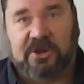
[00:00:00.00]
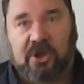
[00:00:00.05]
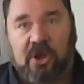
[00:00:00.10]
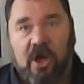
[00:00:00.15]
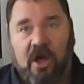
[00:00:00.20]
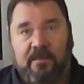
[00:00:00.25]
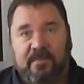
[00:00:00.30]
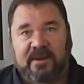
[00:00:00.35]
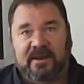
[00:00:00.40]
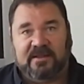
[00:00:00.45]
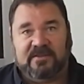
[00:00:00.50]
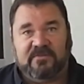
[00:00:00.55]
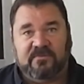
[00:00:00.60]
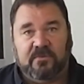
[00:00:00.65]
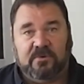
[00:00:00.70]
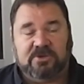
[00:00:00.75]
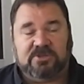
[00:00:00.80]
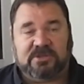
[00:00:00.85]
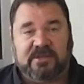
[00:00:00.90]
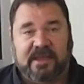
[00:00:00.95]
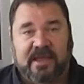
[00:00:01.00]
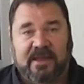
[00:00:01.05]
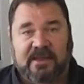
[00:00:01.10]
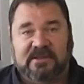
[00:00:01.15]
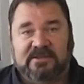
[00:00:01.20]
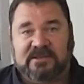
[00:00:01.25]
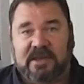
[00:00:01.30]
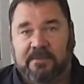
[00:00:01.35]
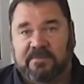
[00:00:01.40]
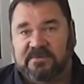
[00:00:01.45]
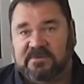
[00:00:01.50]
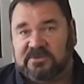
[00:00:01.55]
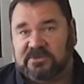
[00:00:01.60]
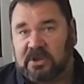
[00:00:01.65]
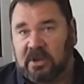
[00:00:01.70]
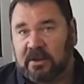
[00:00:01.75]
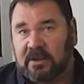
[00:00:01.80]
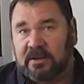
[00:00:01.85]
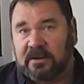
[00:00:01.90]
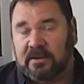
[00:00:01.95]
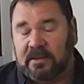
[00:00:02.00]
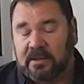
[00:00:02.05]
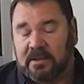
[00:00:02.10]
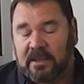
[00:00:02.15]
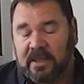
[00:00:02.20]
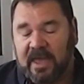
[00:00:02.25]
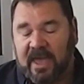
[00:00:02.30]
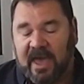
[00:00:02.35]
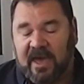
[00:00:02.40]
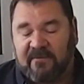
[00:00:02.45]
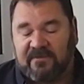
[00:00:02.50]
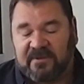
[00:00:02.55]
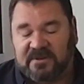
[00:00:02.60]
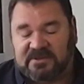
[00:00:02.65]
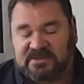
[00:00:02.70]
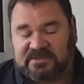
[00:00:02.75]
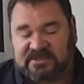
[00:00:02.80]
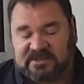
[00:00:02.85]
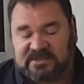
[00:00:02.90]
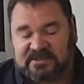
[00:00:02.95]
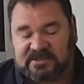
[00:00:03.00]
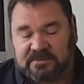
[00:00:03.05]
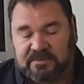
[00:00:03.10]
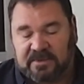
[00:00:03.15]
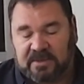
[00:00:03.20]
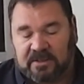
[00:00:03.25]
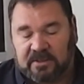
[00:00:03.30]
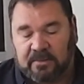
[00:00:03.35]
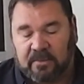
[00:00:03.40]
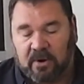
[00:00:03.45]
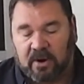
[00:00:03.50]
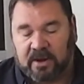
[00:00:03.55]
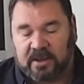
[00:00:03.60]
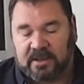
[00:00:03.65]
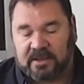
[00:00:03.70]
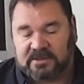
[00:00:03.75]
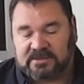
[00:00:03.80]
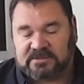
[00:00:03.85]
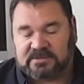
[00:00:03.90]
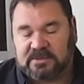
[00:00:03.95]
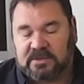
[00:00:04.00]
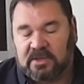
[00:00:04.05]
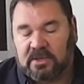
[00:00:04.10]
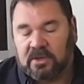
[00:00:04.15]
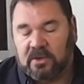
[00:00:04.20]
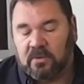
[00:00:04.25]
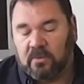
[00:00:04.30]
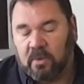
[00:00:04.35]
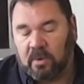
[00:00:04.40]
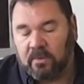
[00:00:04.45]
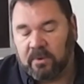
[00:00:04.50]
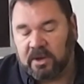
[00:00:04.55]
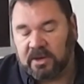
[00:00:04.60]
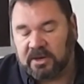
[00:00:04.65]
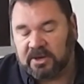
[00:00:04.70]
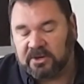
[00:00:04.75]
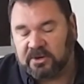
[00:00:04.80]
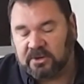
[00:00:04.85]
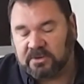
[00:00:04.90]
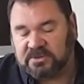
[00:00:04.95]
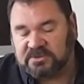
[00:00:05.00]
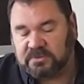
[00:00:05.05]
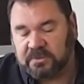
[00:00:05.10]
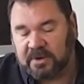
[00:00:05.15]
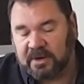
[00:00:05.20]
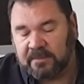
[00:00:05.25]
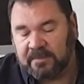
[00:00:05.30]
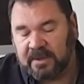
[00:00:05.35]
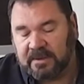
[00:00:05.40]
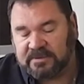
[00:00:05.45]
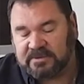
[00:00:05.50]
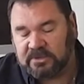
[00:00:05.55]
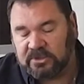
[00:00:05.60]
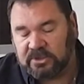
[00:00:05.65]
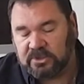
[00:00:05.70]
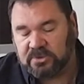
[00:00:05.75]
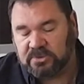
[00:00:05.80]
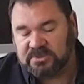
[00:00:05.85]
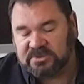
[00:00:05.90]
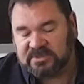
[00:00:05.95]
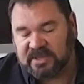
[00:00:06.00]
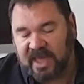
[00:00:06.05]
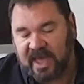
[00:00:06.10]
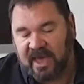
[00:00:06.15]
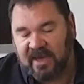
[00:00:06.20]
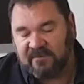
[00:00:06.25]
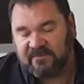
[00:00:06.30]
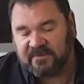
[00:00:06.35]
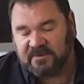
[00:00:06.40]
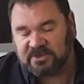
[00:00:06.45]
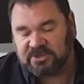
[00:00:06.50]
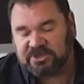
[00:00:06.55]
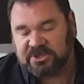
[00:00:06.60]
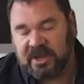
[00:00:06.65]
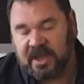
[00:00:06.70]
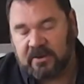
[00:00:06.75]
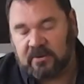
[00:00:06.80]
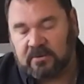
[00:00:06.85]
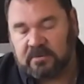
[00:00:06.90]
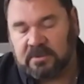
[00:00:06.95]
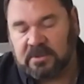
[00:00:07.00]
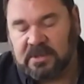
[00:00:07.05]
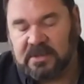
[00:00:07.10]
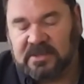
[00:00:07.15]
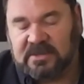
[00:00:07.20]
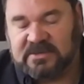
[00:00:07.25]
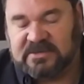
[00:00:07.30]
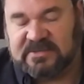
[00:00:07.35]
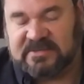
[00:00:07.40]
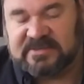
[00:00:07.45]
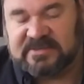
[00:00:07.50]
accommodates virtually any type of solid half-inch system in the market. What we're going to do is we're going to use the half-inch channel to